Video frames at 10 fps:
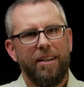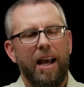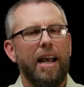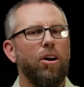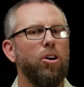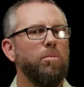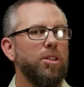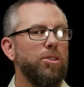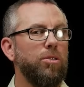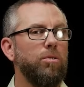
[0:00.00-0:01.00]
I hope
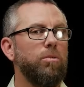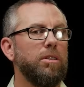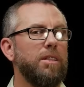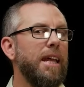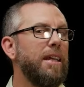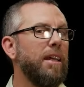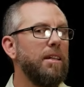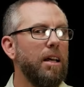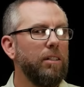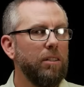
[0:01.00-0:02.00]
that you will take
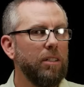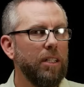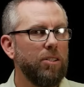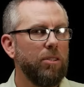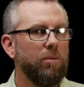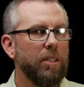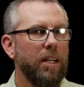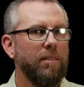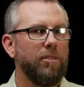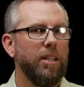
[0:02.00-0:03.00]
another look at your
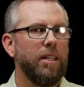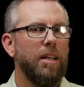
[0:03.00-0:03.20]
recovery.